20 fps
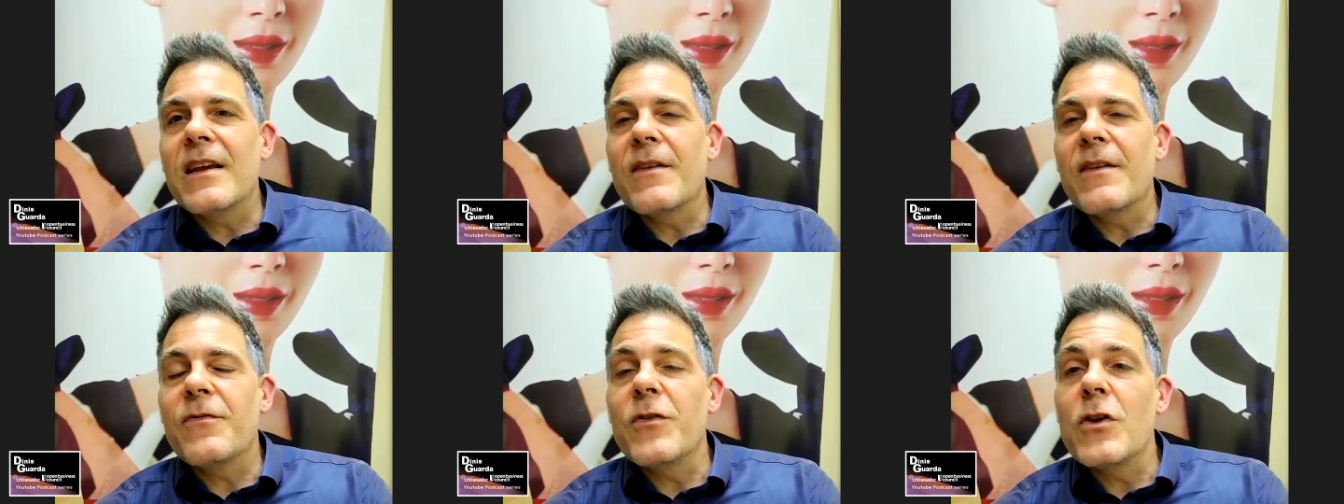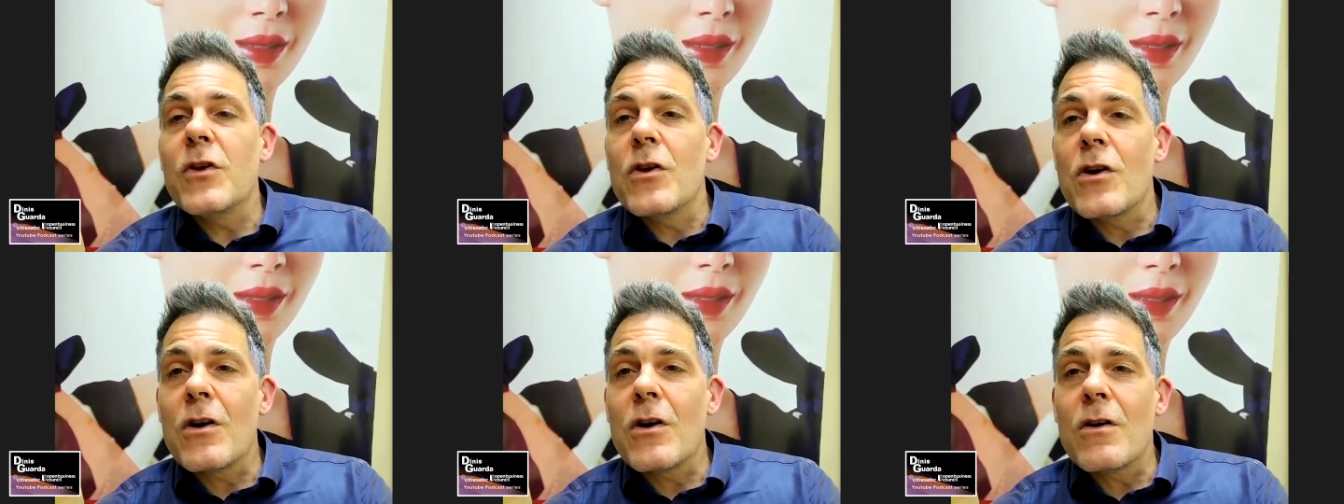If
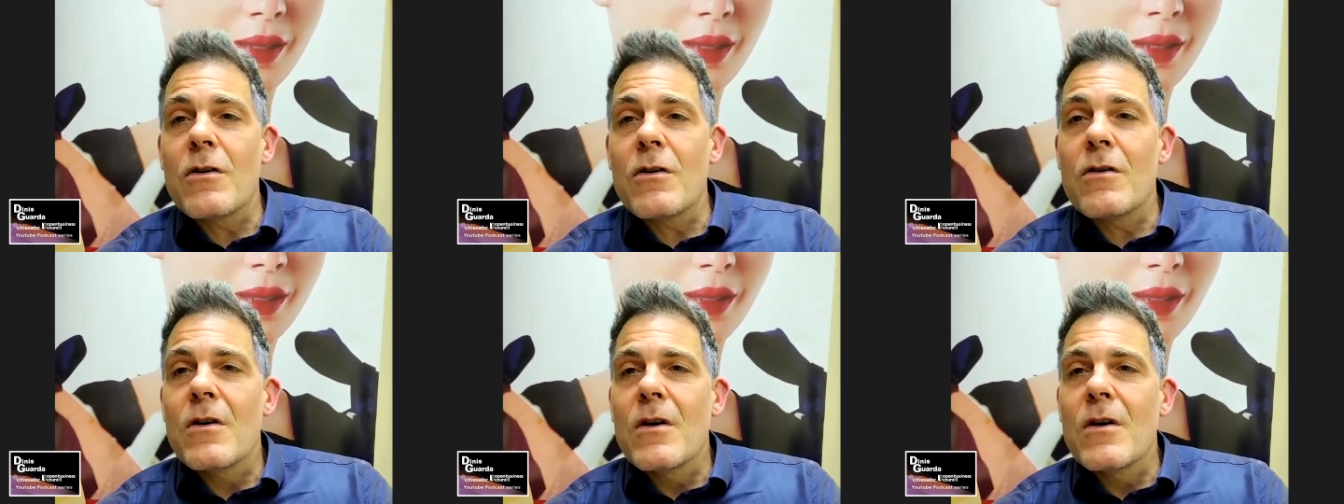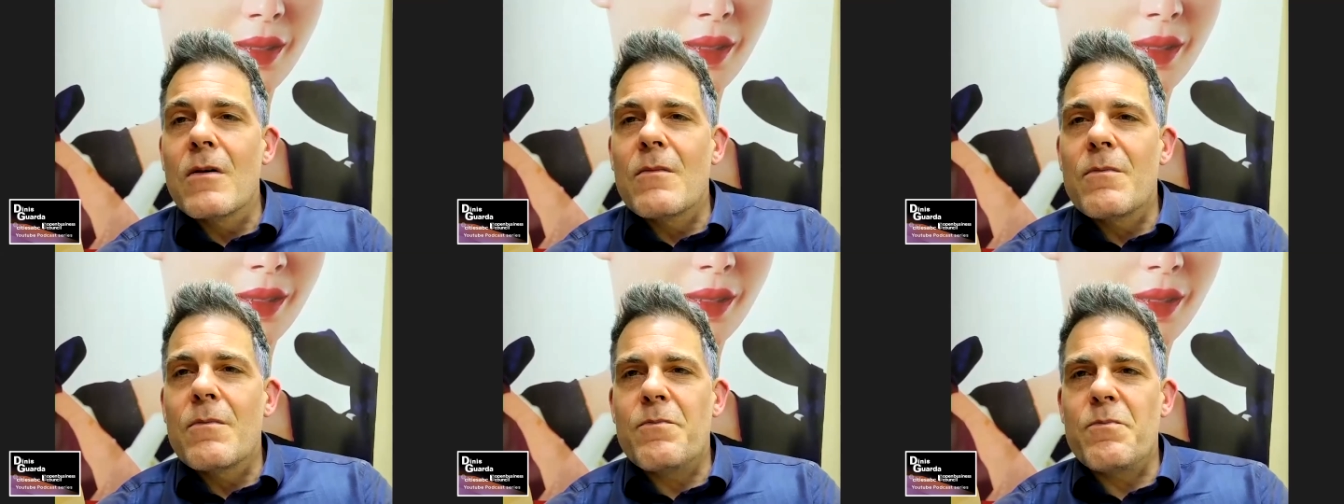your
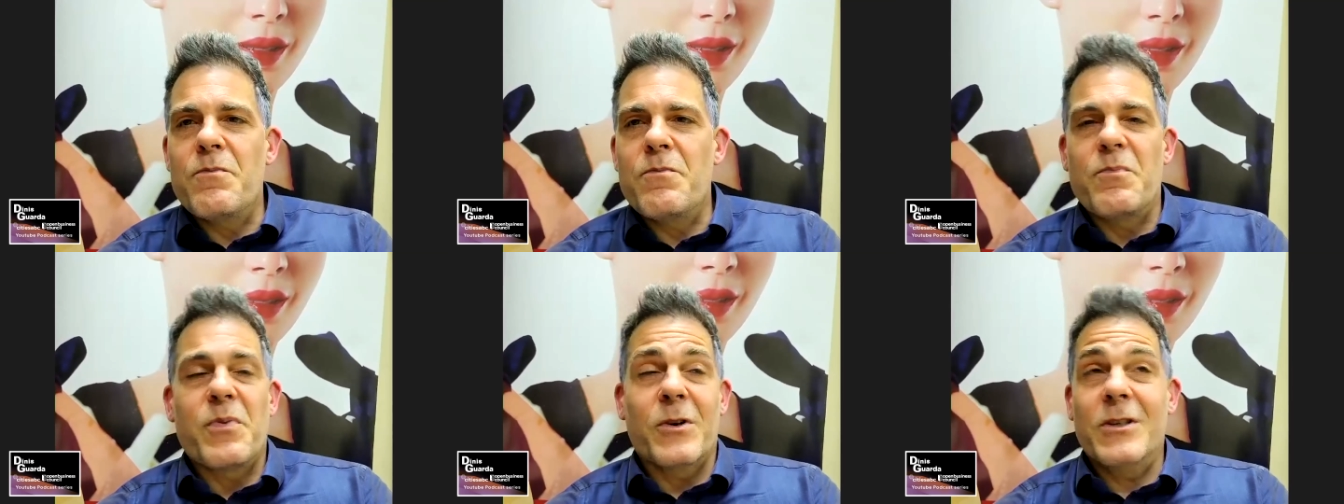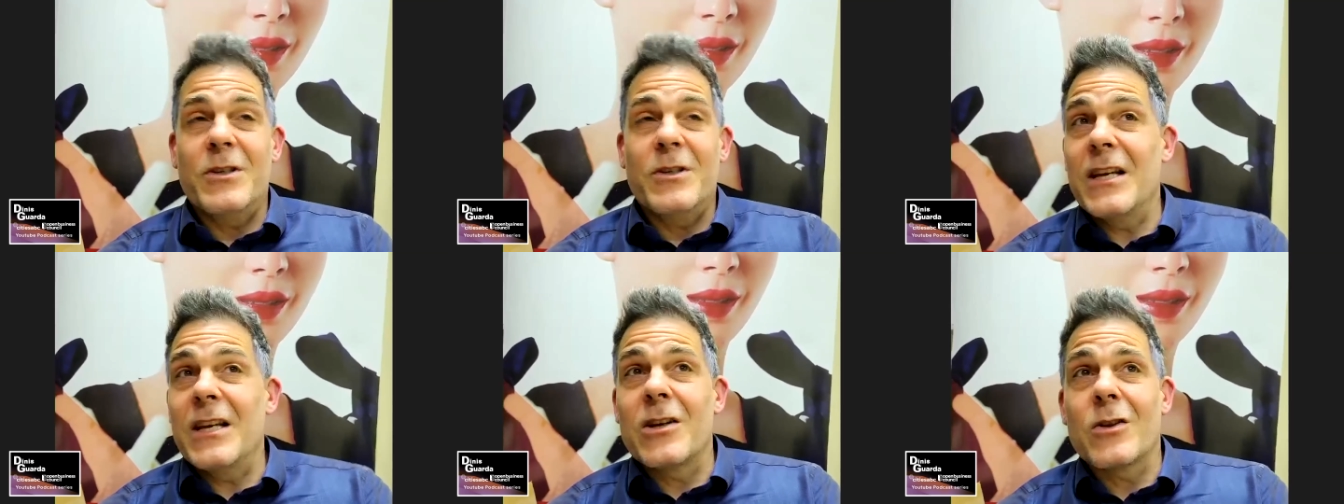
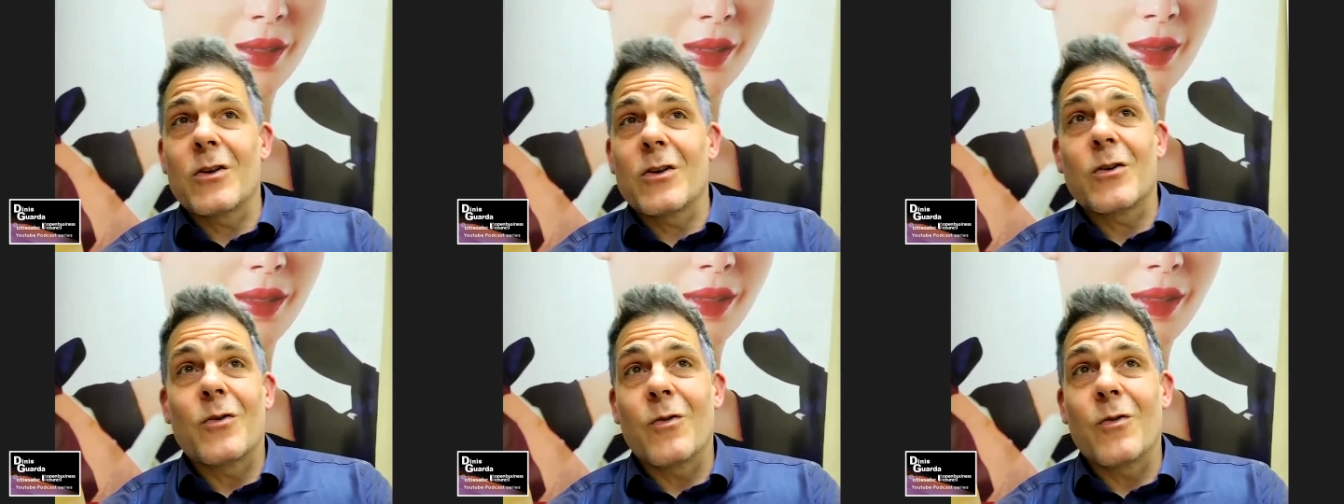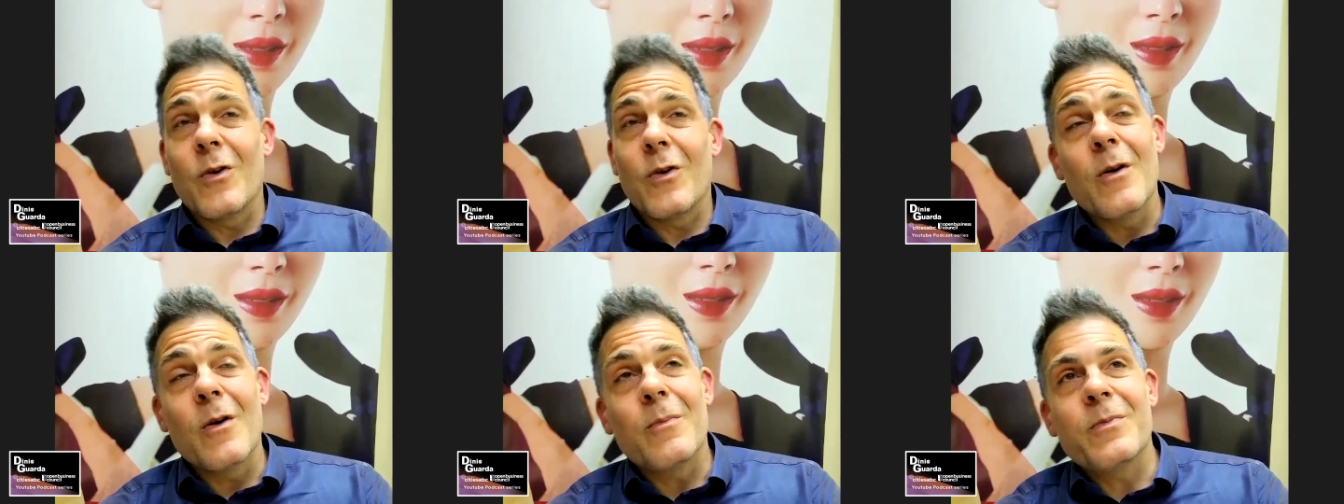particular
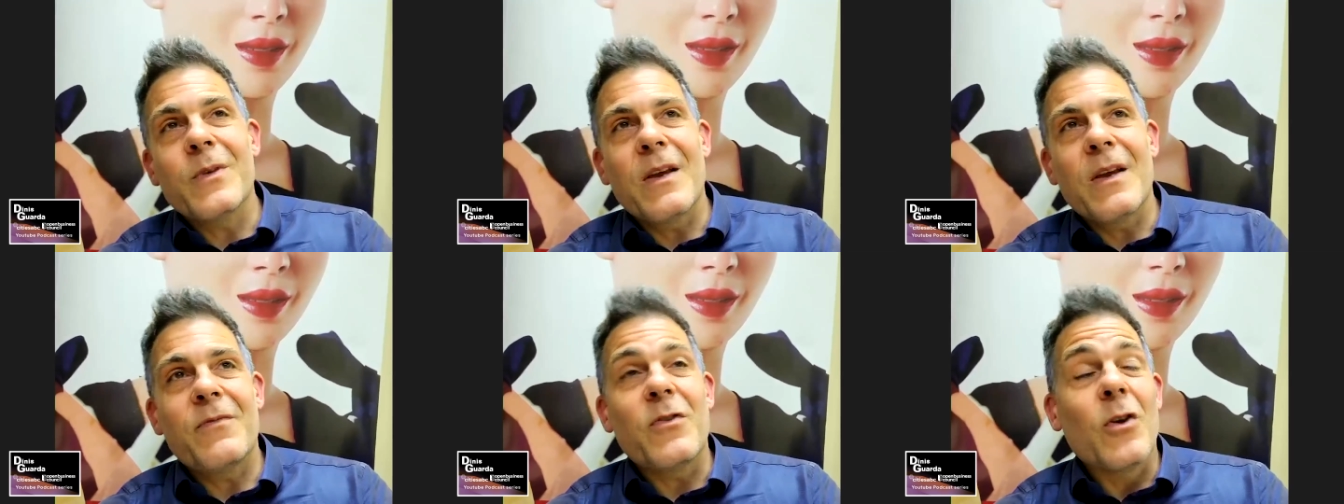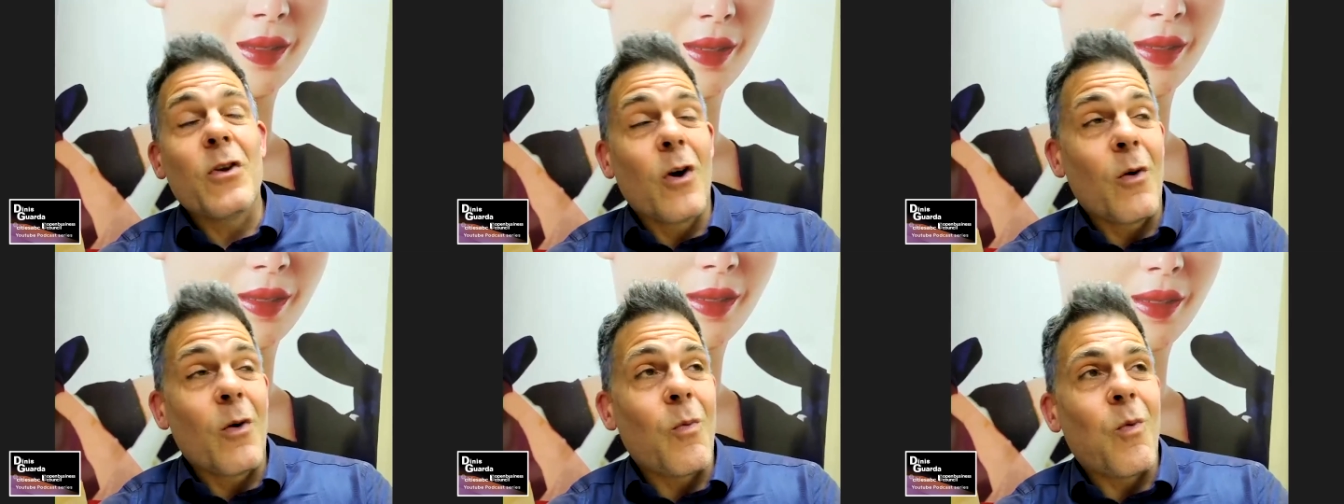group, if
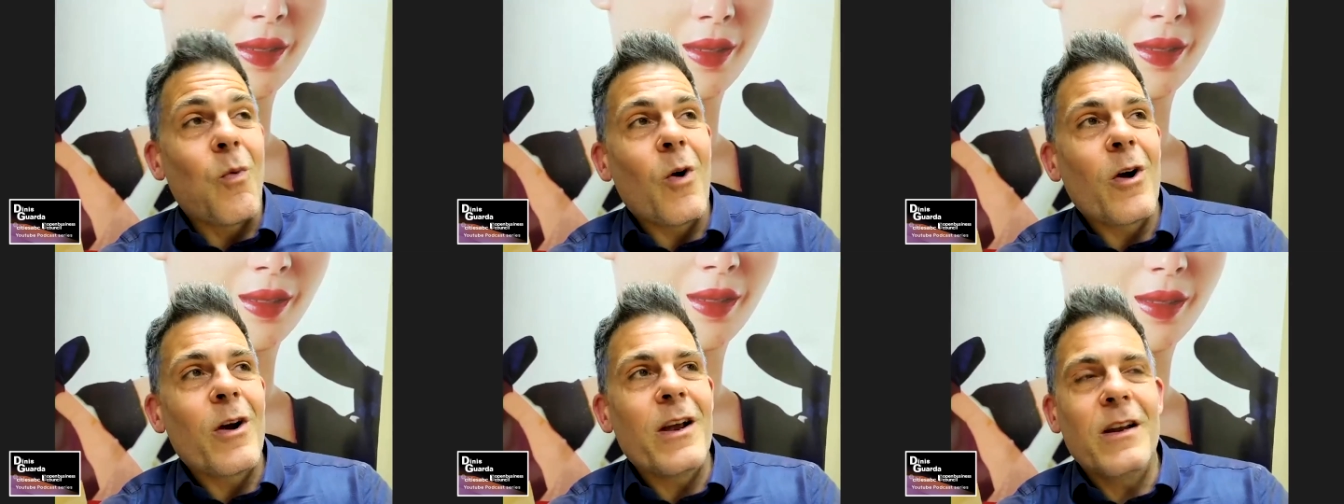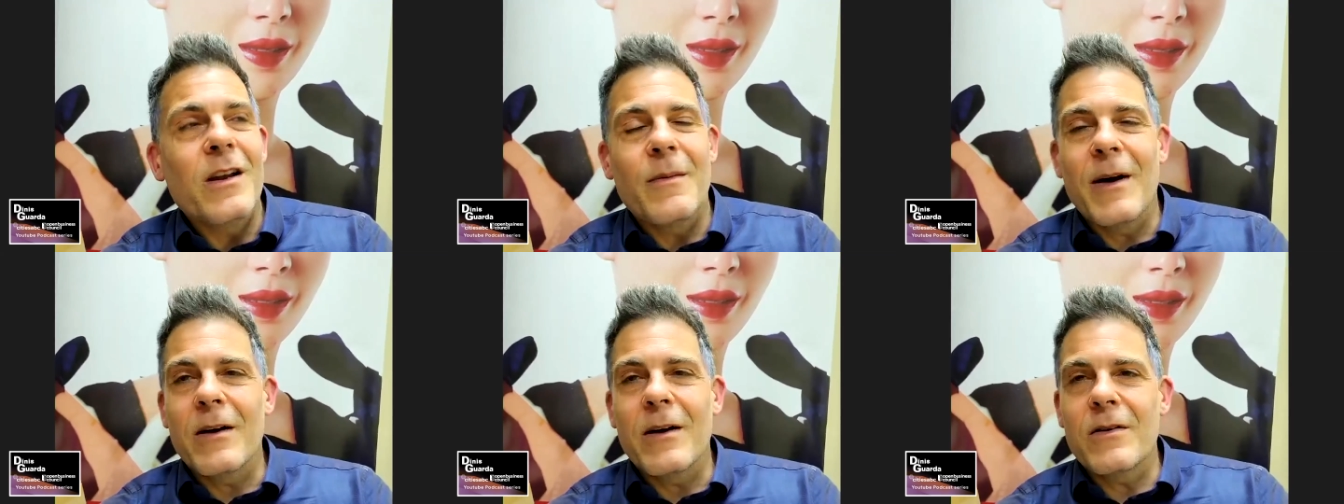you're worried
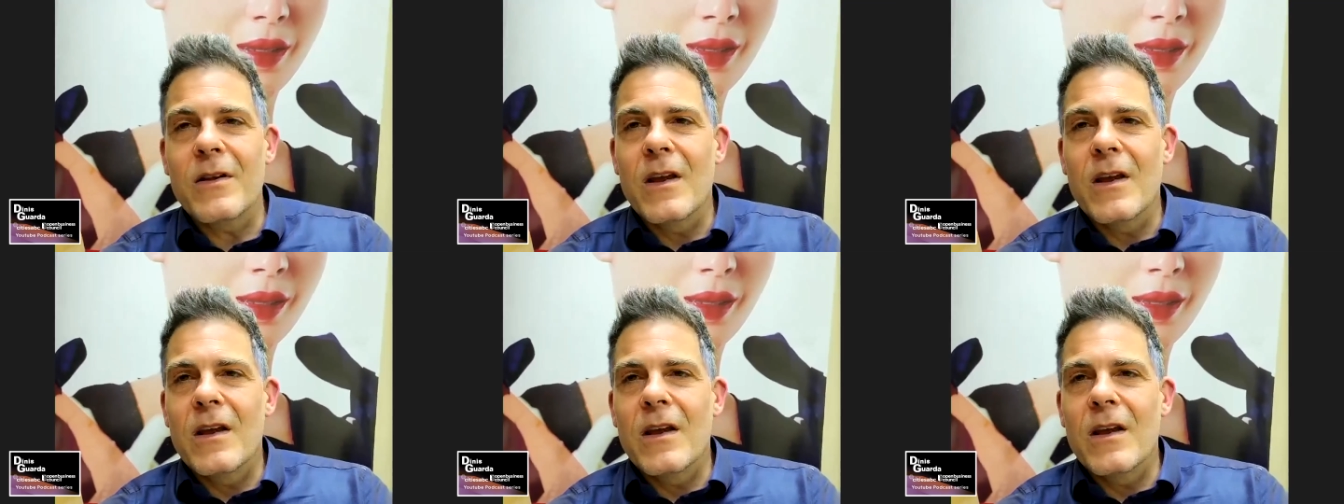about